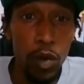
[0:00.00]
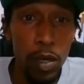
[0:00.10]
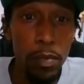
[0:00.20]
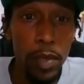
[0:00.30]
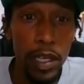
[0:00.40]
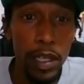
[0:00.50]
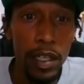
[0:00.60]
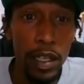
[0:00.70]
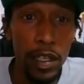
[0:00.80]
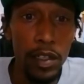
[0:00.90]
one band,
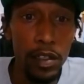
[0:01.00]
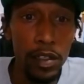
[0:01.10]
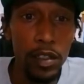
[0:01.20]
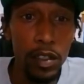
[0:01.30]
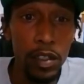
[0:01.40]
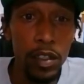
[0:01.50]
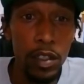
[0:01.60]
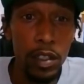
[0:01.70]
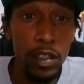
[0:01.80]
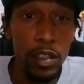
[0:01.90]
yeah.
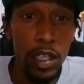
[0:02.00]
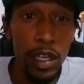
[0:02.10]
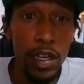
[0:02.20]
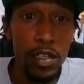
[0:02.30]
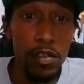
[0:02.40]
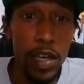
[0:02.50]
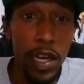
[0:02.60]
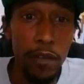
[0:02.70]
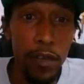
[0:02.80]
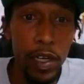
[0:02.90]
Yeah, because you
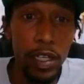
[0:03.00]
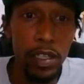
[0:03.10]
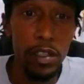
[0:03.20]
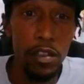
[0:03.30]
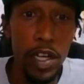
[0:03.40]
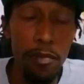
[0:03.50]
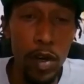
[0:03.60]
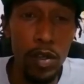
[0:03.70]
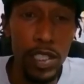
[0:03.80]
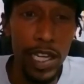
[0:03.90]
can
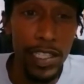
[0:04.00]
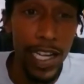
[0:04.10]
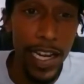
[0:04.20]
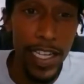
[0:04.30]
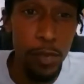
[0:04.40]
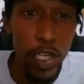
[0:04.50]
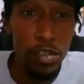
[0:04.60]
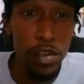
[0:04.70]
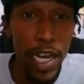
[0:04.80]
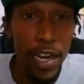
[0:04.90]
multitask, but
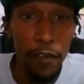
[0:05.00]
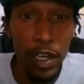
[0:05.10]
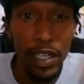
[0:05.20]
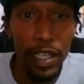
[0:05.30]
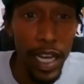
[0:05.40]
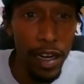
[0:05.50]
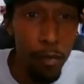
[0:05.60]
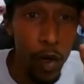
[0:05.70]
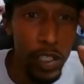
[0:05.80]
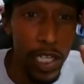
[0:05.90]
you can't really like
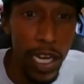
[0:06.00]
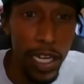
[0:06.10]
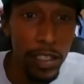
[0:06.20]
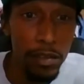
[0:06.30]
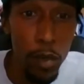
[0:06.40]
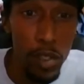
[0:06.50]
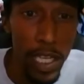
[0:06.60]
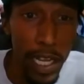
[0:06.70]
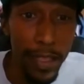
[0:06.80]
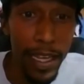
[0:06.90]

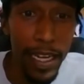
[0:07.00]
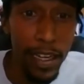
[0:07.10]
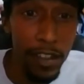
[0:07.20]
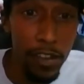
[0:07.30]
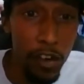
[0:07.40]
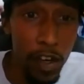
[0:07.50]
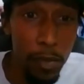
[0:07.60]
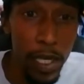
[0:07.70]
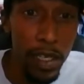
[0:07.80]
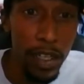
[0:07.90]
multi think. You know what I
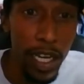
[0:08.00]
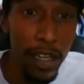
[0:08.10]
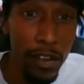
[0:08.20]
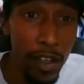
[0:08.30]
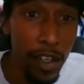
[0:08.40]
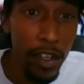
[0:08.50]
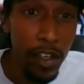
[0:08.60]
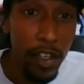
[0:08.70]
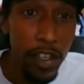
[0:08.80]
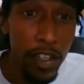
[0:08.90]
mean? Like,
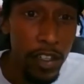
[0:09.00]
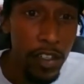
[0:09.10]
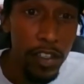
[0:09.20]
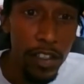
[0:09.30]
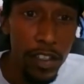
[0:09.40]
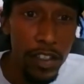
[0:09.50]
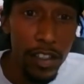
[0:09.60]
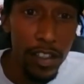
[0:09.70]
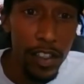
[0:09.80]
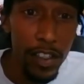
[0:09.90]
Especially as a
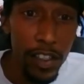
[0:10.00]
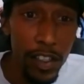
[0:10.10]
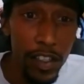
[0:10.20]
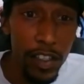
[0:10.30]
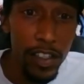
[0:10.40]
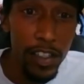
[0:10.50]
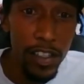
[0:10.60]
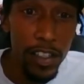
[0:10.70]
keyboardist. I'm